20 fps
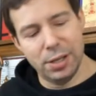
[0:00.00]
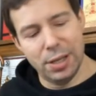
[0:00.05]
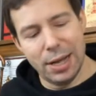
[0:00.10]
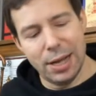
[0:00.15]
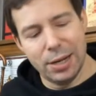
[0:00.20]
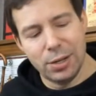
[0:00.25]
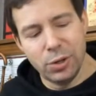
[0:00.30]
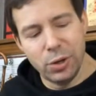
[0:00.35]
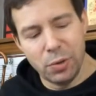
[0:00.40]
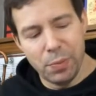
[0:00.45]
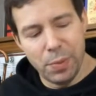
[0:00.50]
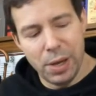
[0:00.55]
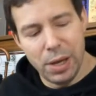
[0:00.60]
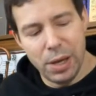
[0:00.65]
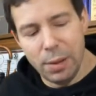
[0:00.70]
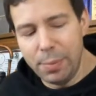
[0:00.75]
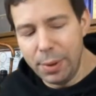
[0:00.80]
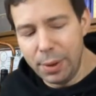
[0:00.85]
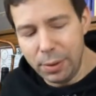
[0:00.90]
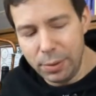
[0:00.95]
So that took
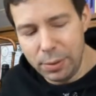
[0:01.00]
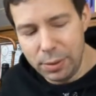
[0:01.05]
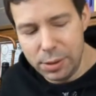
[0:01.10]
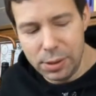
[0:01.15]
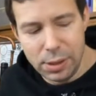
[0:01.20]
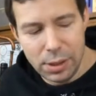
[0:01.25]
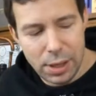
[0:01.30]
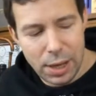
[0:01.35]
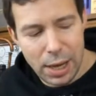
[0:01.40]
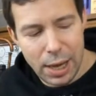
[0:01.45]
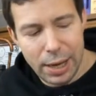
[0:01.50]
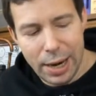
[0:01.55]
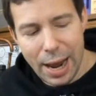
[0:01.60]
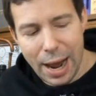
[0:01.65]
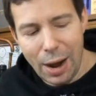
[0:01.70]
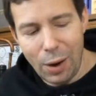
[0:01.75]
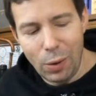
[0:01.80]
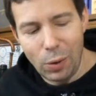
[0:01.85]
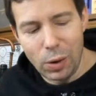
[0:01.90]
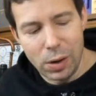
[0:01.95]
me about an
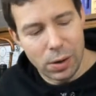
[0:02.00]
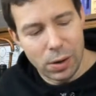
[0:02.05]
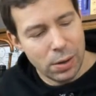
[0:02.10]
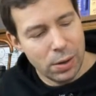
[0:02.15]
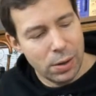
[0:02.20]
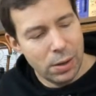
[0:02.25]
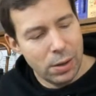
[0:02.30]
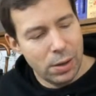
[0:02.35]
hour.